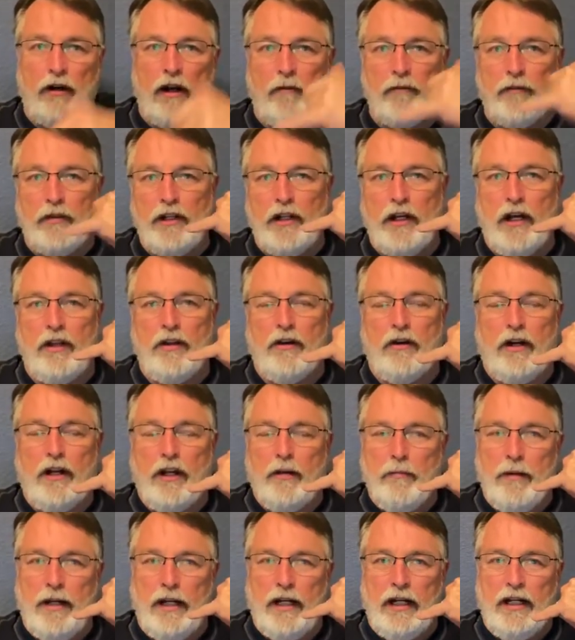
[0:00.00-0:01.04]
And in a
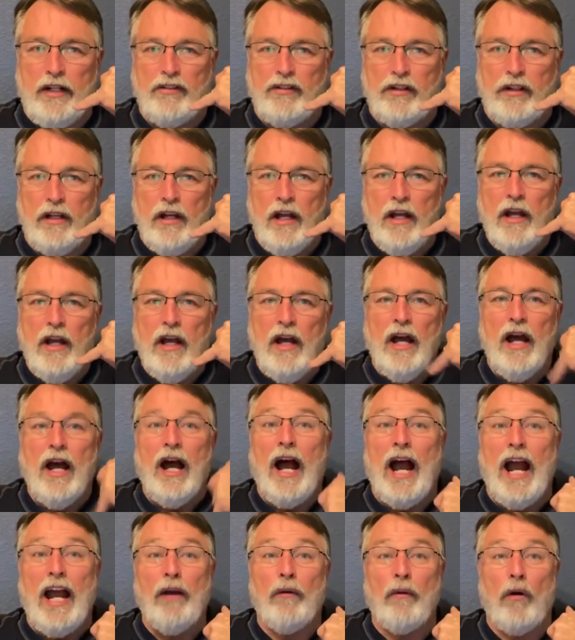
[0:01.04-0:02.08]
minute, he said,
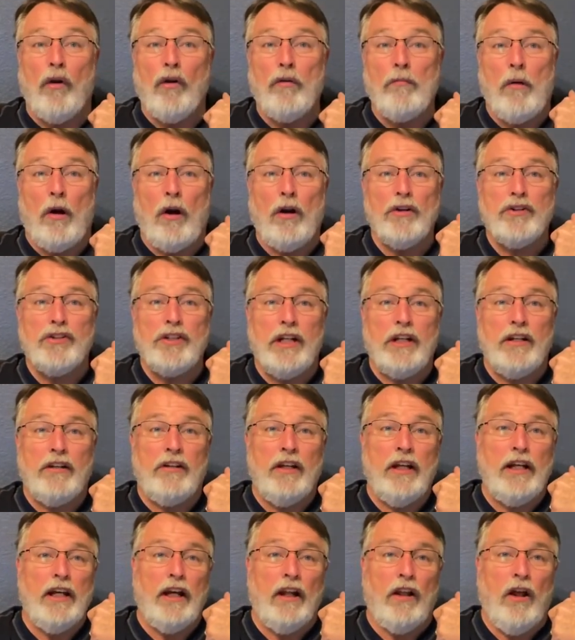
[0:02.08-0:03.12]
hey, Roland Martin said to
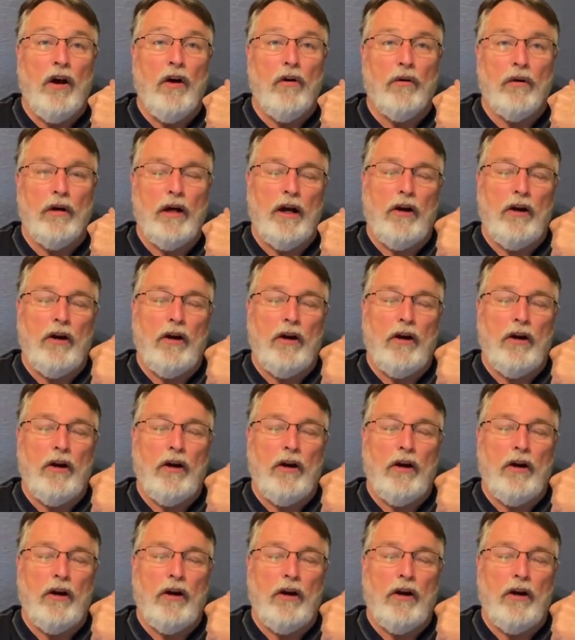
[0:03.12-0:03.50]
tell you hello.